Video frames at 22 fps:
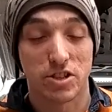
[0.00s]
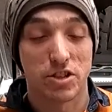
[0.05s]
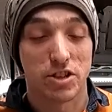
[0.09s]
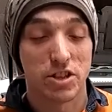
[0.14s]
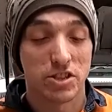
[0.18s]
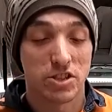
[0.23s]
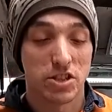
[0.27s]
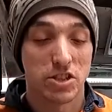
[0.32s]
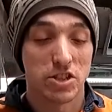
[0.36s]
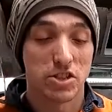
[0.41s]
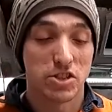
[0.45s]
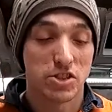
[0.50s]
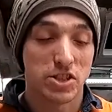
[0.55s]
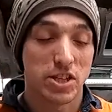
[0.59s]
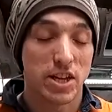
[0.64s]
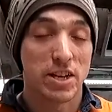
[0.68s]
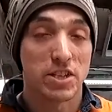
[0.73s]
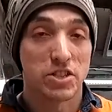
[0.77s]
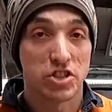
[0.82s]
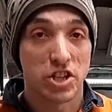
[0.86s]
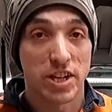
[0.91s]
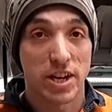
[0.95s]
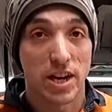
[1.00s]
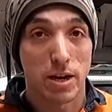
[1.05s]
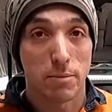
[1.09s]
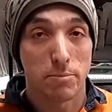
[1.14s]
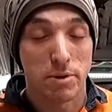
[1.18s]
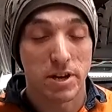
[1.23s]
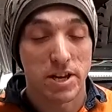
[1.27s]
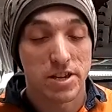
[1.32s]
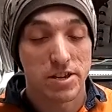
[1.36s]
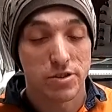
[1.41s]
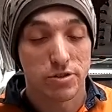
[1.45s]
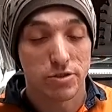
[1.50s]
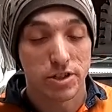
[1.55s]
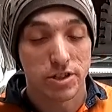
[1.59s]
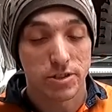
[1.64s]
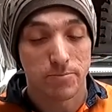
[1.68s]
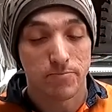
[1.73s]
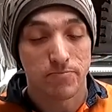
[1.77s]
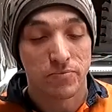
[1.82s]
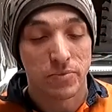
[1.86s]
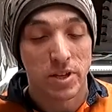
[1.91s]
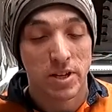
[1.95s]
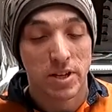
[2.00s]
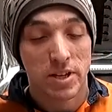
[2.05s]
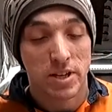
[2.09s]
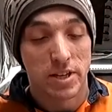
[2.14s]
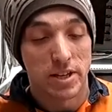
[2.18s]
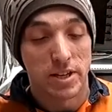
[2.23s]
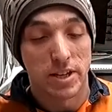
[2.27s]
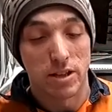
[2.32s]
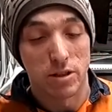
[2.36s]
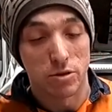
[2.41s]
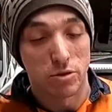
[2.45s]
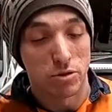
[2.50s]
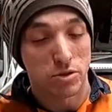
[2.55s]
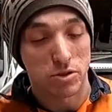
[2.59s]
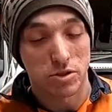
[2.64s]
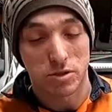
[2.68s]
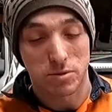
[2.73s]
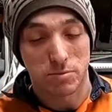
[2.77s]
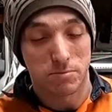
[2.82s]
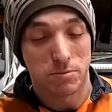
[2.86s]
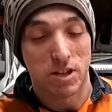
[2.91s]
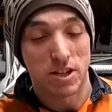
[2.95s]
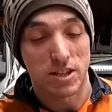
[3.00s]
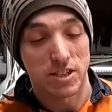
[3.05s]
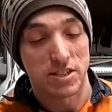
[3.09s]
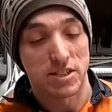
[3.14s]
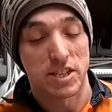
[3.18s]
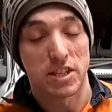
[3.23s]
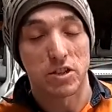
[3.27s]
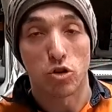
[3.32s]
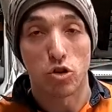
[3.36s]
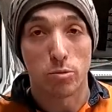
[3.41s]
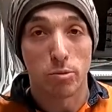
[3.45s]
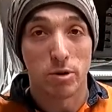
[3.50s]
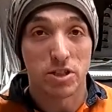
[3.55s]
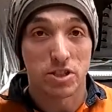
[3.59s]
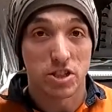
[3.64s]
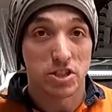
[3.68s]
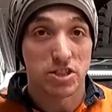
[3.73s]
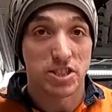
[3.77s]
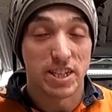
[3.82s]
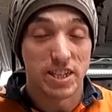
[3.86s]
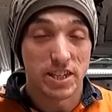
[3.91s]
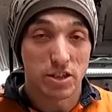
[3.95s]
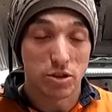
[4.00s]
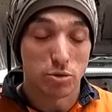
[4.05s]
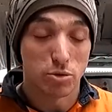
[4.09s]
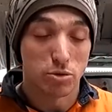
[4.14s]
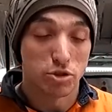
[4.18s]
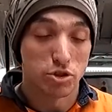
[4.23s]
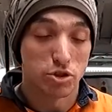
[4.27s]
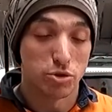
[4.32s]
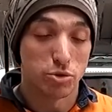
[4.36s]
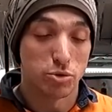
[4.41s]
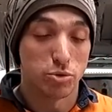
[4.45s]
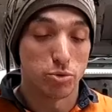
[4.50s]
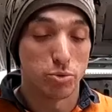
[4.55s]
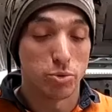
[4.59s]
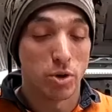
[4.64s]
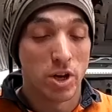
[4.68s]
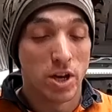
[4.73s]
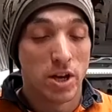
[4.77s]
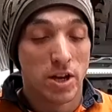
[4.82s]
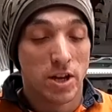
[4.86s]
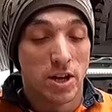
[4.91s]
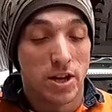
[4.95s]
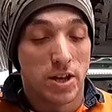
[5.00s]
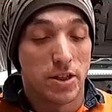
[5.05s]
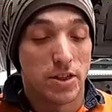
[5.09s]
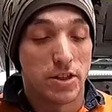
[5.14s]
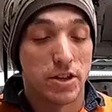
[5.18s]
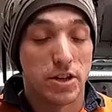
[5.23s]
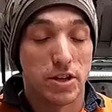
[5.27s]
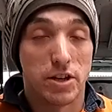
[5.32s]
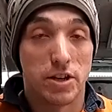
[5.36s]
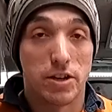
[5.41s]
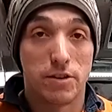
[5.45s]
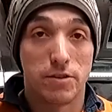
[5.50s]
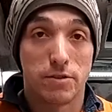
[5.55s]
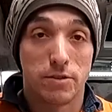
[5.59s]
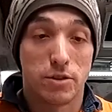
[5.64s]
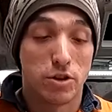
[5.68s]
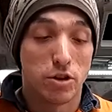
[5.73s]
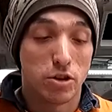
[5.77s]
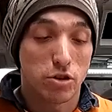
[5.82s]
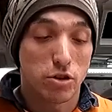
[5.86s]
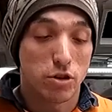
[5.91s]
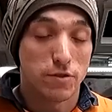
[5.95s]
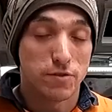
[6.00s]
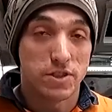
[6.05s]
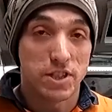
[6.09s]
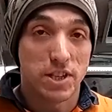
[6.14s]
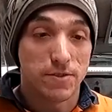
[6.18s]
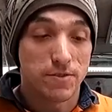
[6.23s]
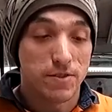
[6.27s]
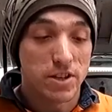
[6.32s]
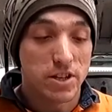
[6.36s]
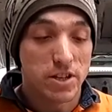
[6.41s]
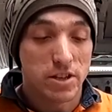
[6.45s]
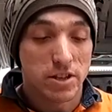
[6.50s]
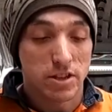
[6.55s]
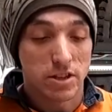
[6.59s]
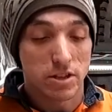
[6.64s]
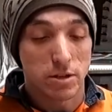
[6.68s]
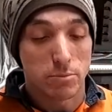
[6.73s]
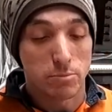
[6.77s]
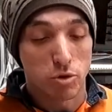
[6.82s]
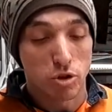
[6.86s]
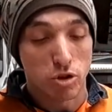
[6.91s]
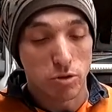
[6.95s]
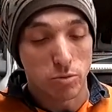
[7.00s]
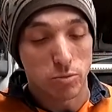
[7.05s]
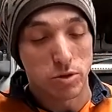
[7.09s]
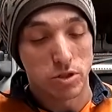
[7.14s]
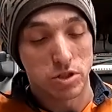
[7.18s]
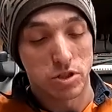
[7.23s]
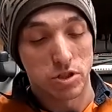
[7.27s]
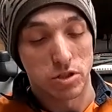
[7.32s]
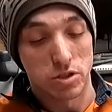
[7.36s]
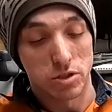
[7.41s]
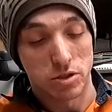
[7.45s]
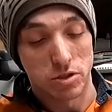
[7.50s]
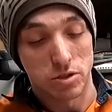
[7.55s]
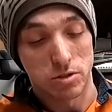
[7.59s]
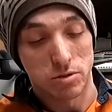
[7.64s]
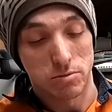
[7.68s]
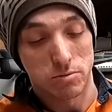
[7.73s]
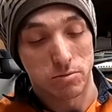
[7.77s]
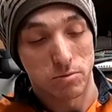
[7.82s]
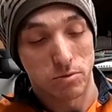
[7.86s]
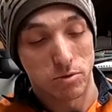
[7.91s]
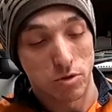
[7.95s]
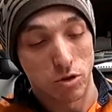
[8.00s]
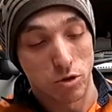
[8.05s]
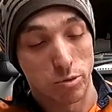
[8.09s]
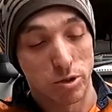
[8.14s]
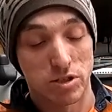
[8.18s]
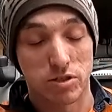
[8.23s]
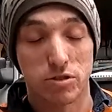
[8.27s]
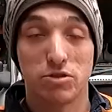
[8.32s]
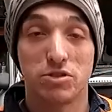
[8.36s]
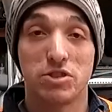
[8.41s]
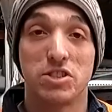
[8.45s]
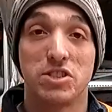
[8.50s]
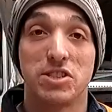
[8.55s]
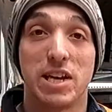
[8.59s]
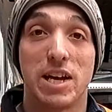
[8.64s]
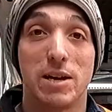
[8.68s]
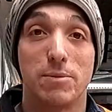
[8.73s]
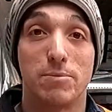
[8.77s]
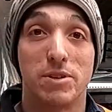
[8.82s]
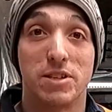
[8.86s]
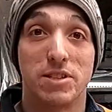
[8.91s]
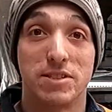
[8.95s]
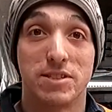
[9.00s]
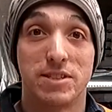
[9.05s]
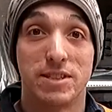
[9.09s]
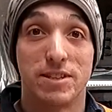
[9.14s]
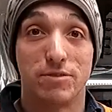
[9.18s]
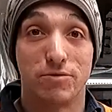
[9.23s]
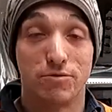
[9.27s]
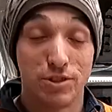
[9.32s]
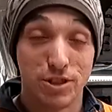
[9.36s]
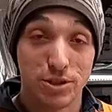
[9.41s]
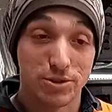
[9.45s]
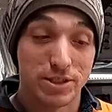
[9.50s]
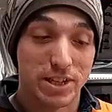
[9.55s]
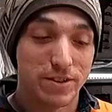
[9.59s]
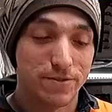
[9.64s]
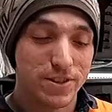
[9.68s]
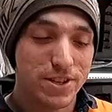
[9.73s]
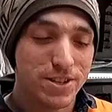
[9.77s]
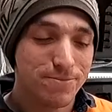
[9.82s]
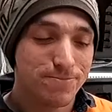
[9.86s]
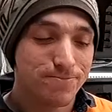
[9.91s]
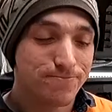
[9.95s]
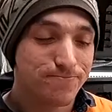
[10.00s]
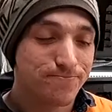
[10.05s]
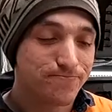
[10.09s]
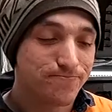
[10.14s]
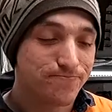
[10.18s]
So this is a JRP unit. It looks, like I said, almost identical to the knockoff Defi that I bought, which almost looks the same as the real Defi.